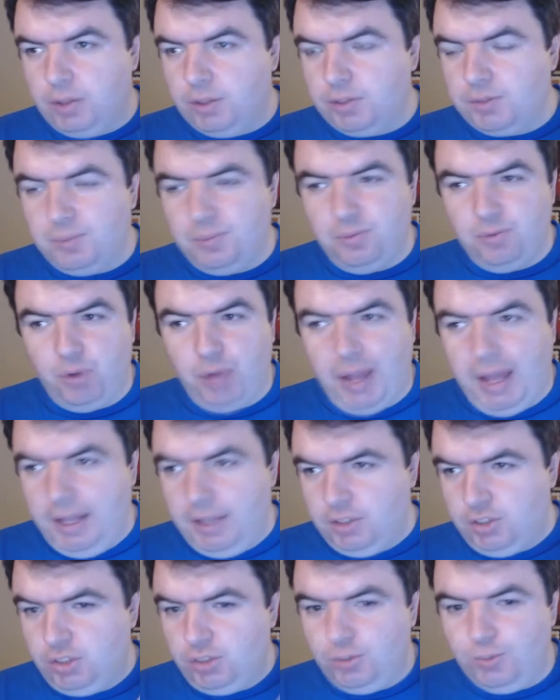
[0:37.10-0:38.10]
Authors from
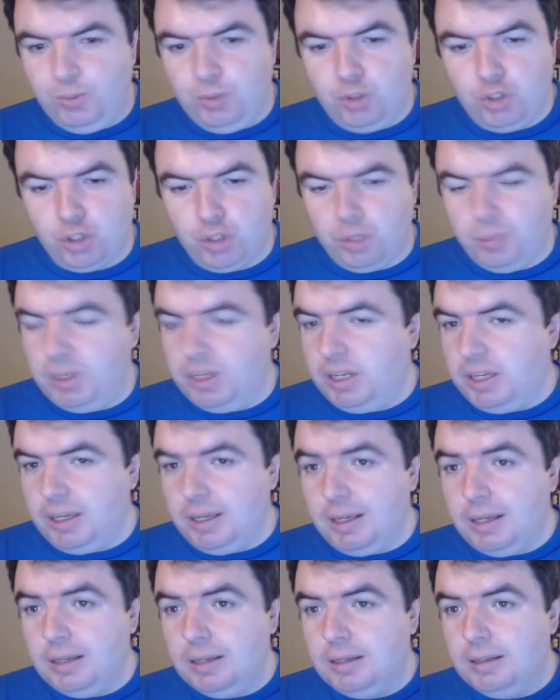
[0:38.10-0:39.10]
France,
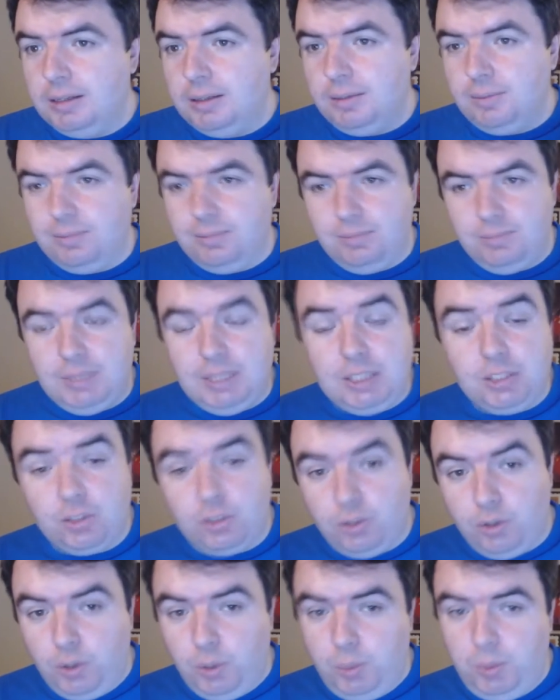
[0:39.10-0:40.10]
Germany,
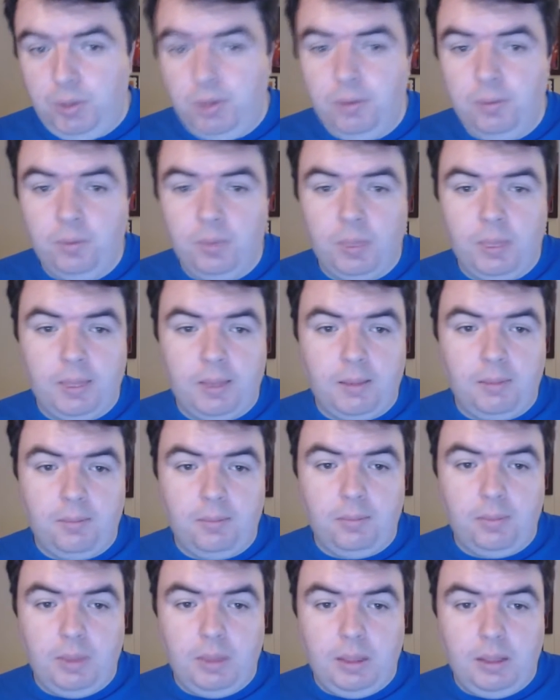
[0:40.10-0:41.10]
Eastern Europe.
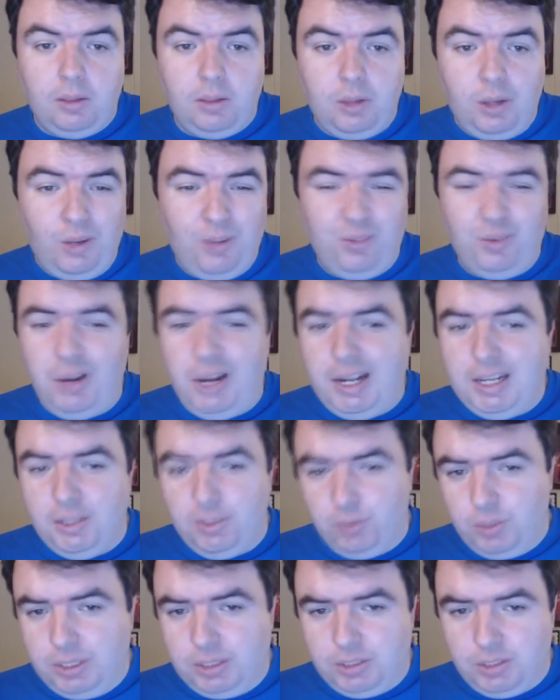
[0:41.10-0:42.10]
There are a
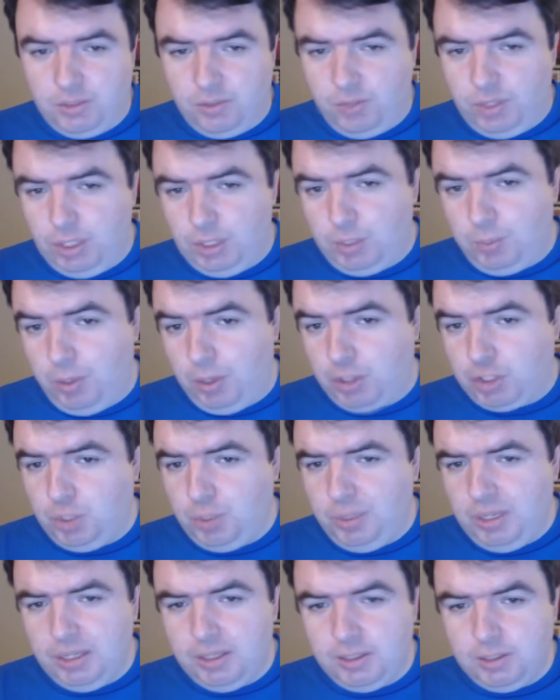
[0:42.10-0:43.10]
variety of reasons for this,
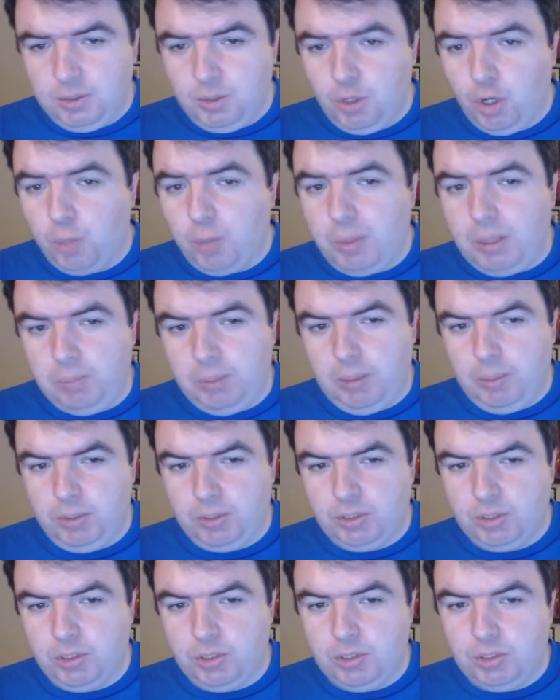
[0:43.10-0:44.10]
partially because European
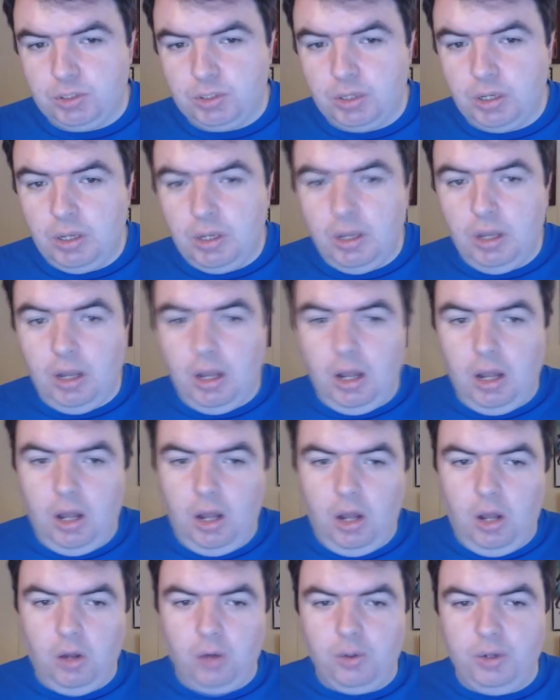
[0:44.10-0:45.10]
publishers
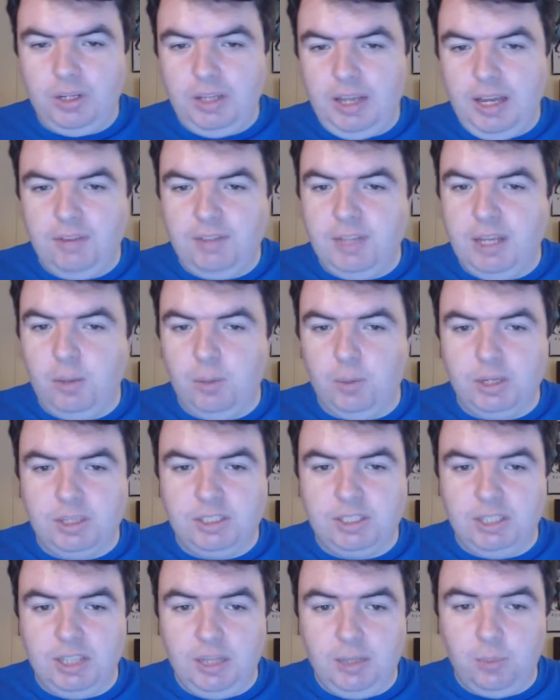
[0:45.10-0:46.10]
already have
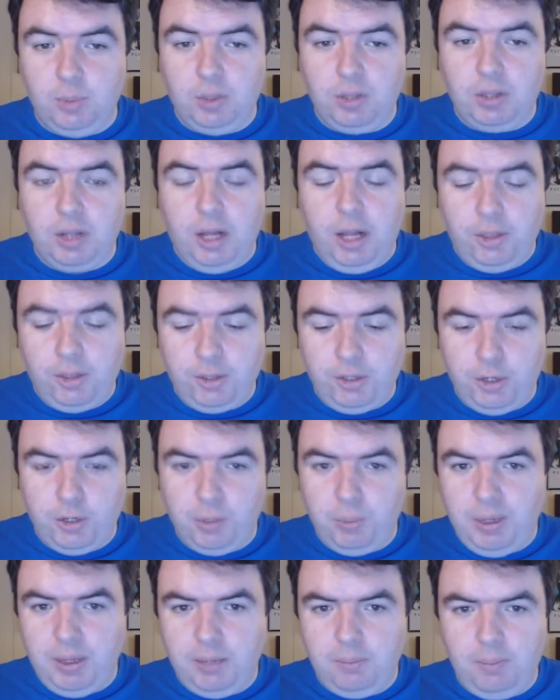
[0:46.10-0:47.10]
networks set up with other
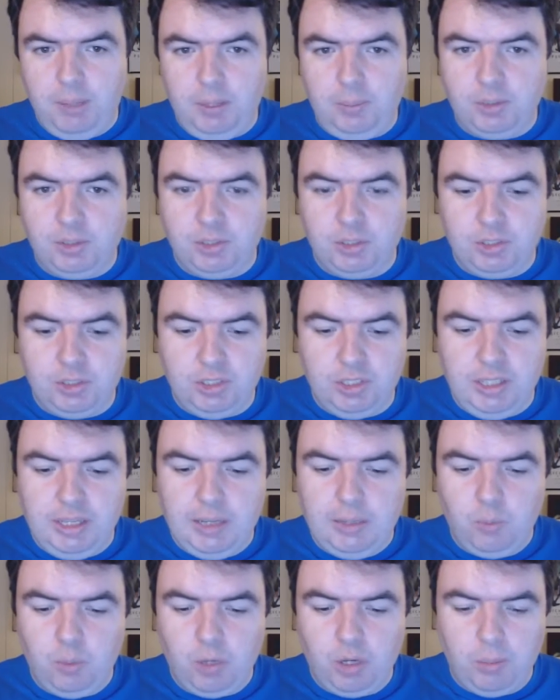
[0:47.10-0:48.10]
European publishers to
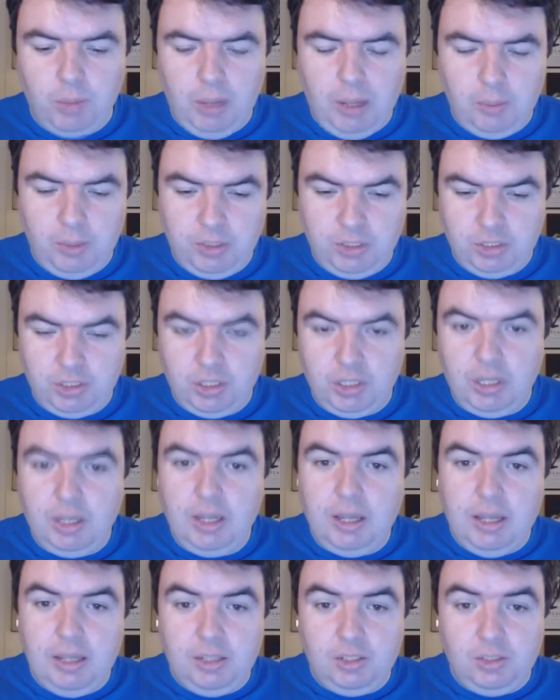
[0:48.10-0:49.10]
get work published,